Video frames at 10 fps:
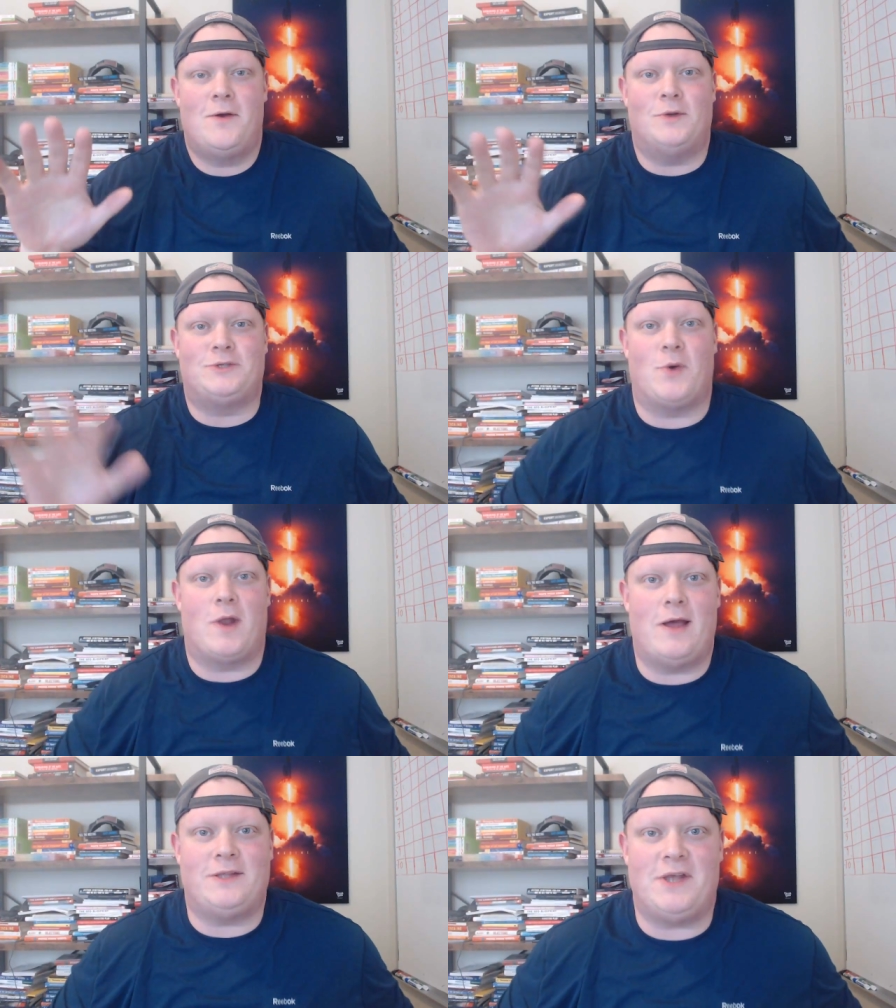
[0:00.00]
What's going
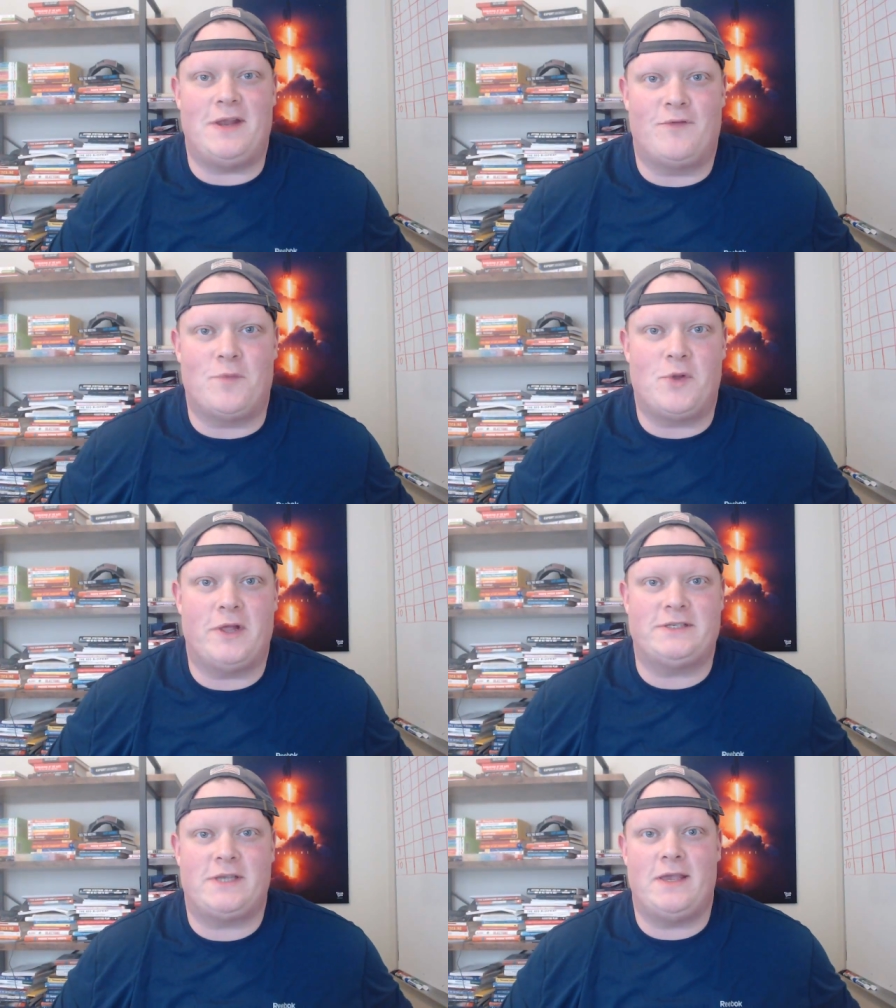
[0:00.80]
on? It's Ed here from
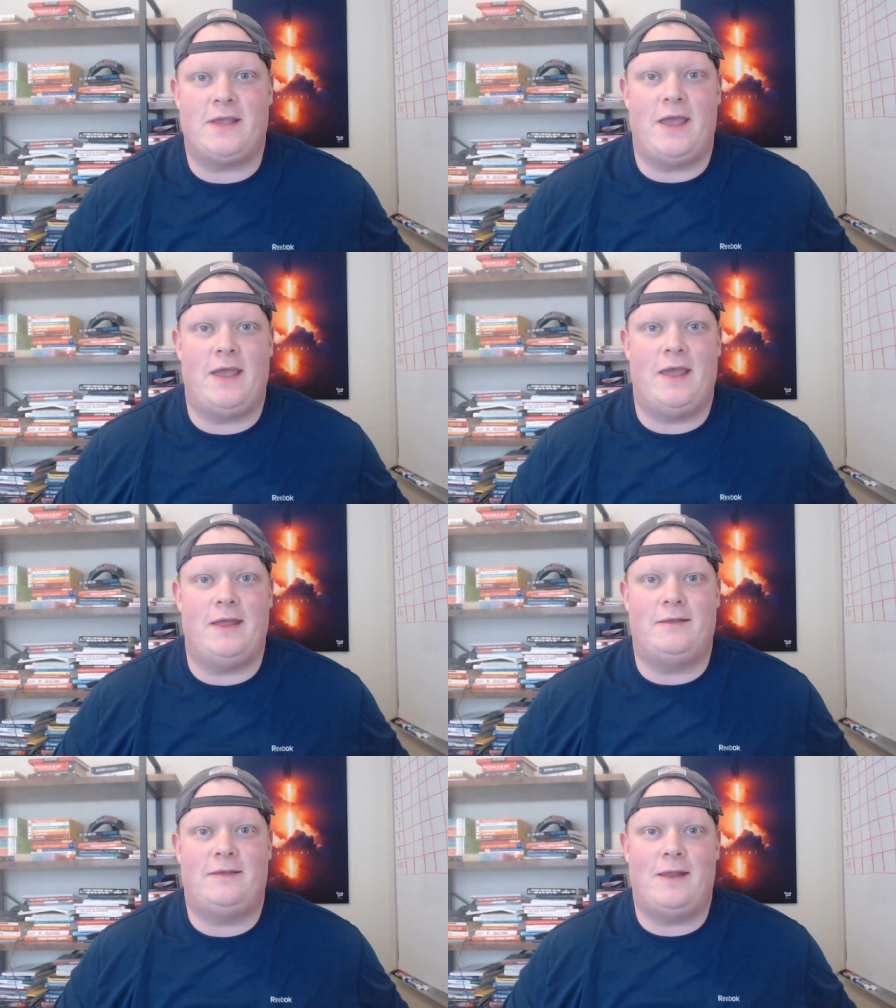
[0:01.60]
ClicksGeek,
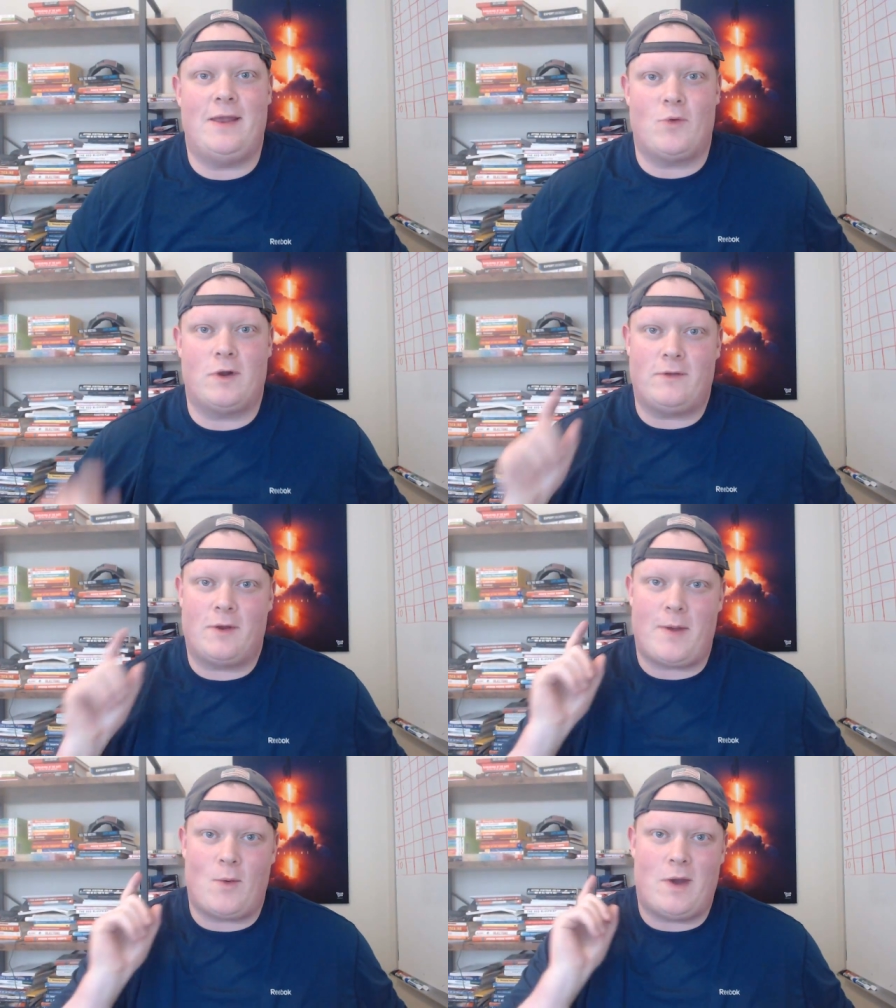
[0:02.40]
and today we're going to talk
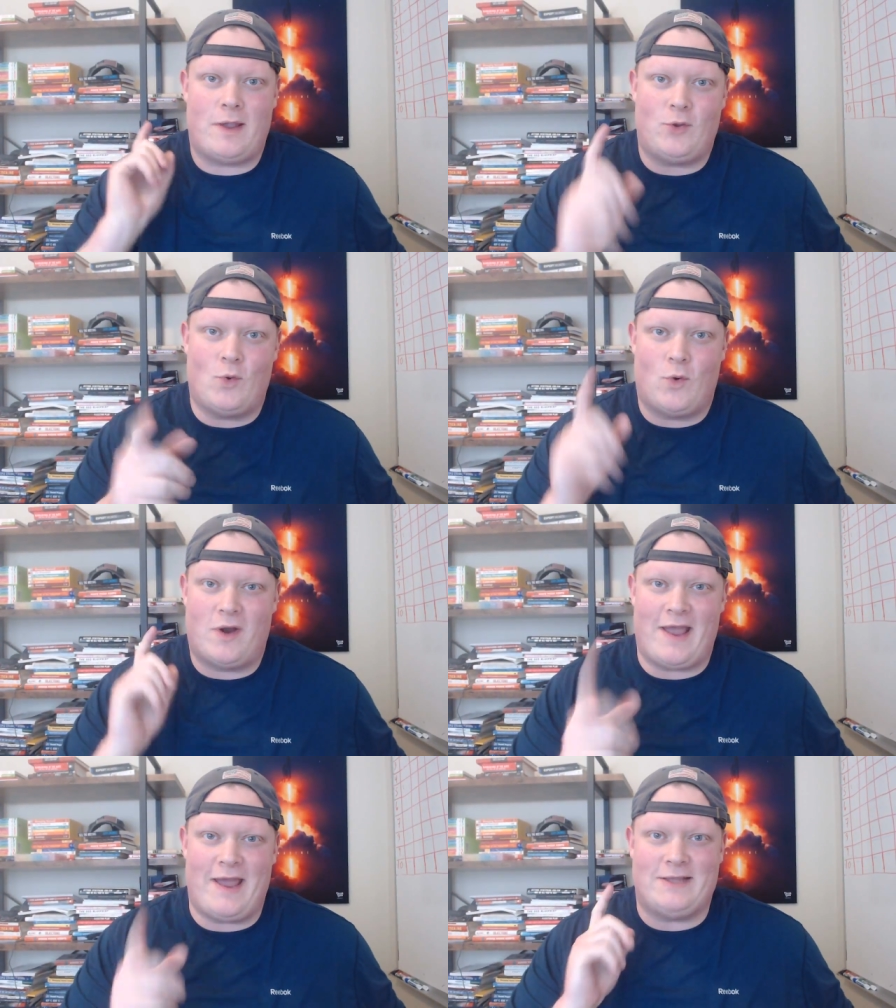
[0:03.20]
about why
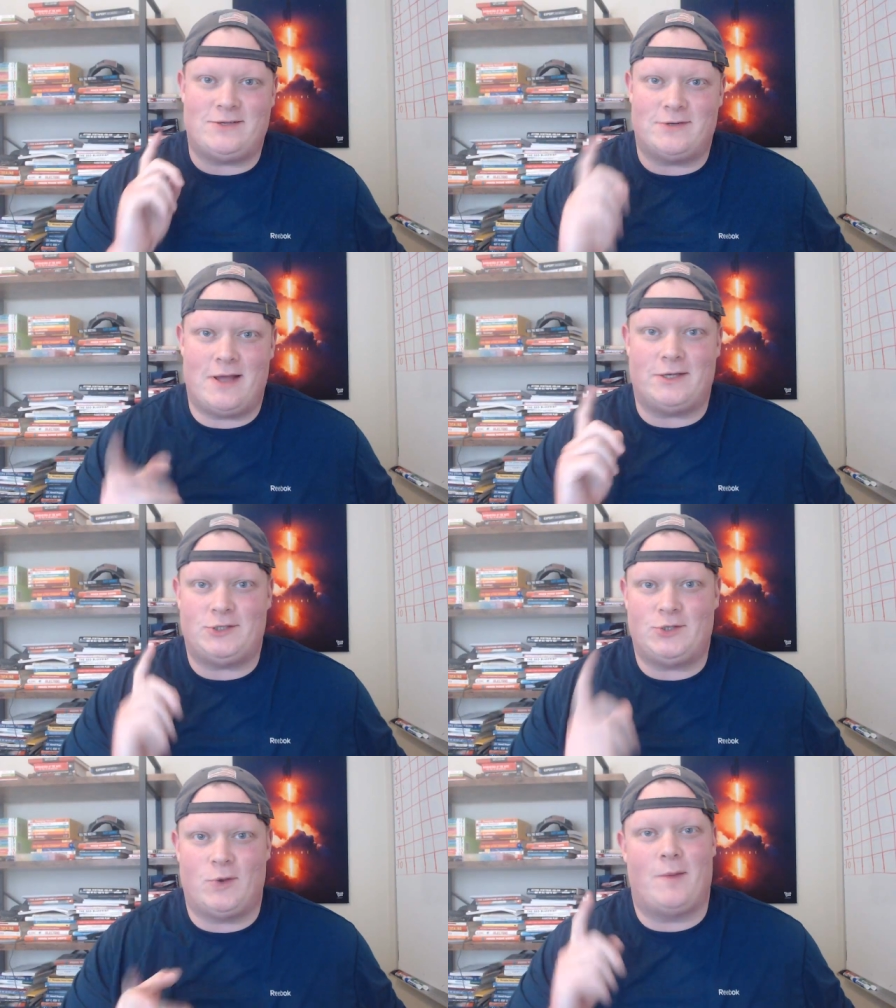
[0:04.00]
your ads are not
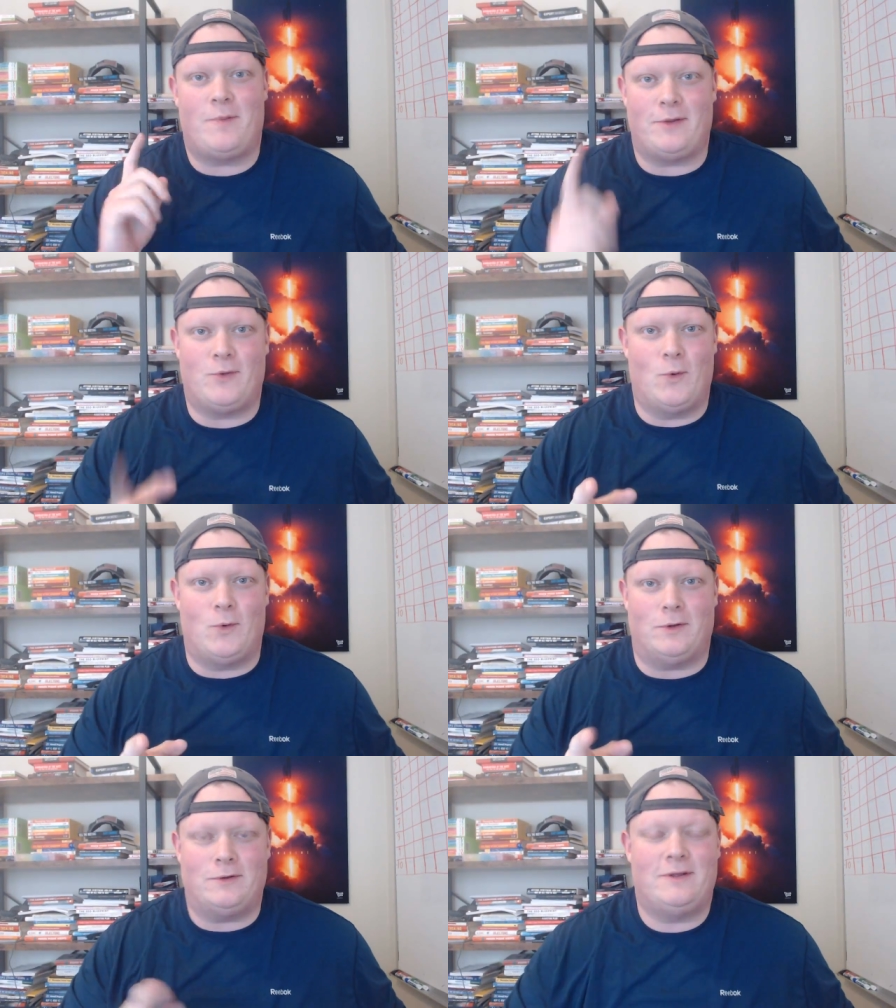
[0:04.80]
showing up in
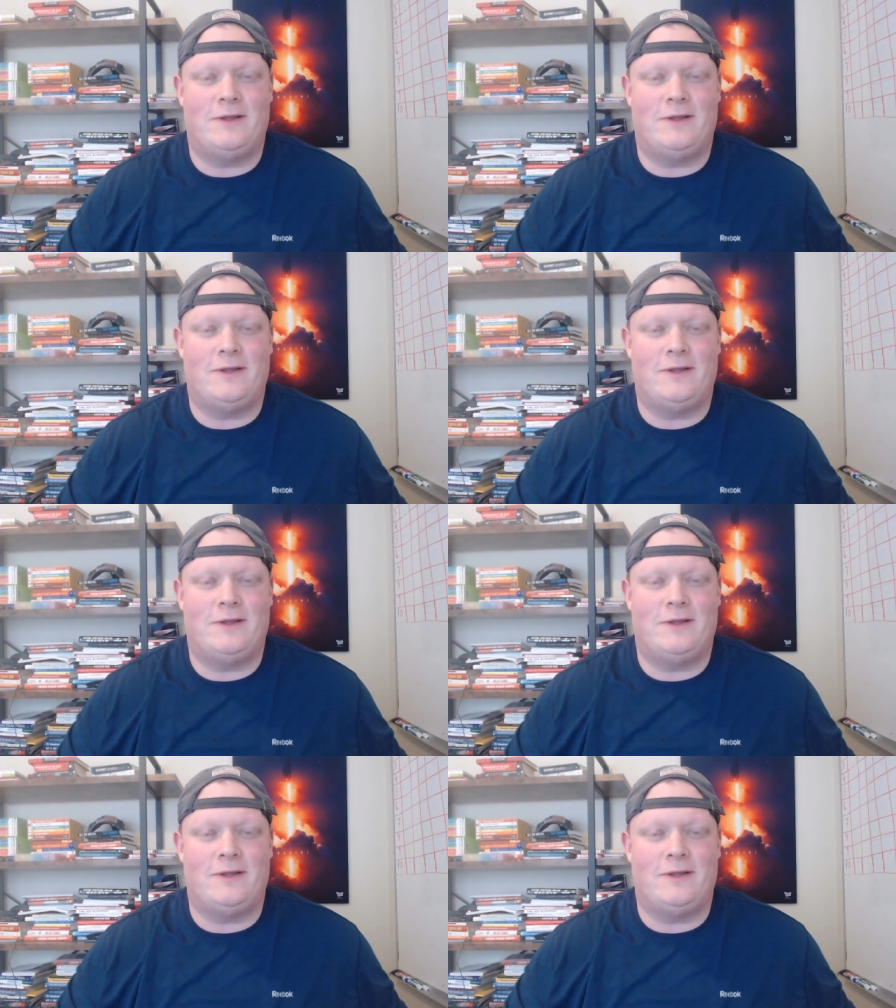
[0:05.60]
Google.